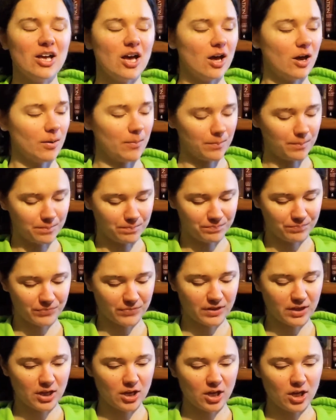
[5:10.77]
Um,
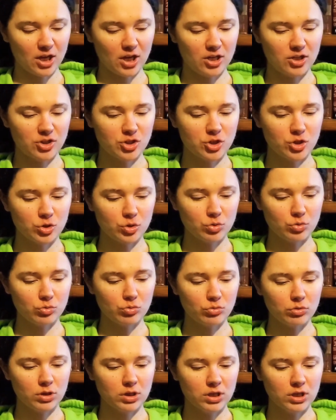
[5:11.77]

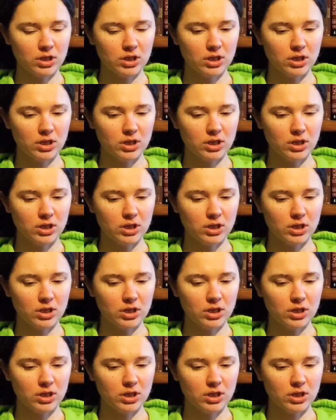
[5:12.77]
to